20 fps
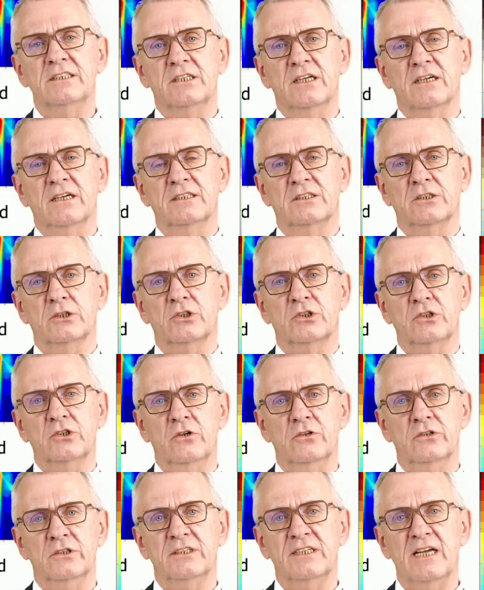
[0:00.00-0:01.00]
is there is a
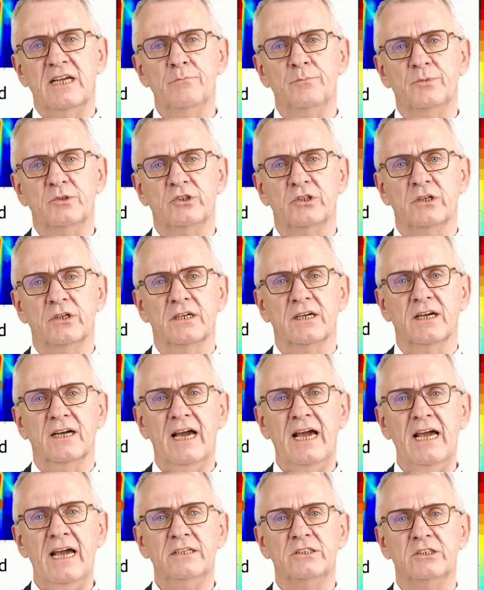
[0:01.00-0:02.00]
certain temperature
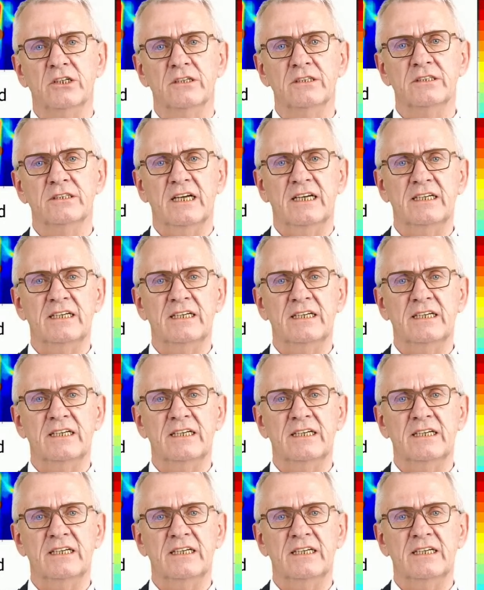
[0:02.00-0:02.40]
gradient,